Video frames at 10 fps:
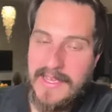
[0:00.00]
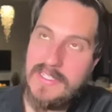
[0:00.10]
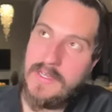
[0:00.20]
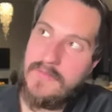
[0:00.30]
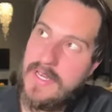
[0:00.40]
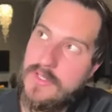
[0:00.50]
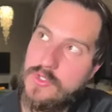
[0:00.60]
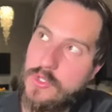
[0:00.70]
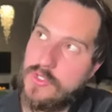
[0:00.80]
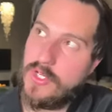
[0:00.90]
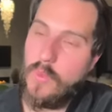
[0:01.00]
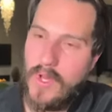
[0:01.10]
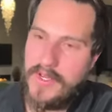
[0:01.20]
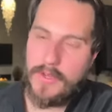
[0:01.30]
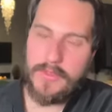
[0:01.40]
is NVIDIA's usually
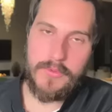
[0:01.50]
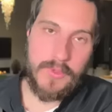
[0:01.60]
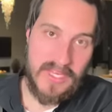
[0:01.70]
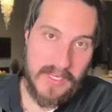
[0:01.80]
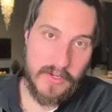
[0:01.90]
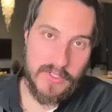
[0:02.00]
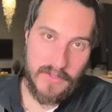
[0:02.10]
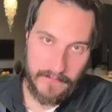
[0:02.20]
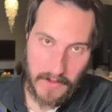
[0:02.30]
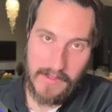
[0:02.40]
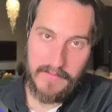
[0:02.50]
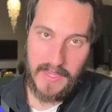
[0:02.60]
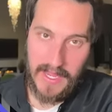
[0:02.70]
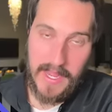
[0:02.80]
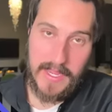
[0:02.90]
1 to 3 years in front of
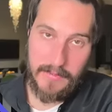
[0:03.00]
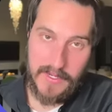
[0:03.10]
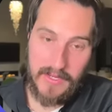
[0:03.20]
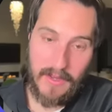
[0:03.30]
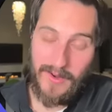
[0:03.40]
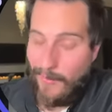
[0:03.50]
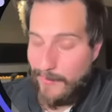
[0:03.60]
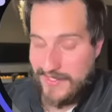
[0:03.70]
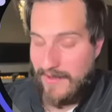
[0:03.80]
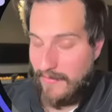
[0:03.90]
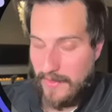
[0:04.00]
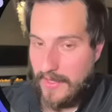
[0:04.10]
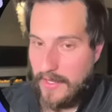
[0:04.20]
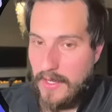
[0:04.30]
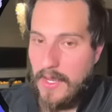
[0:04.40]
AMD on almost everything.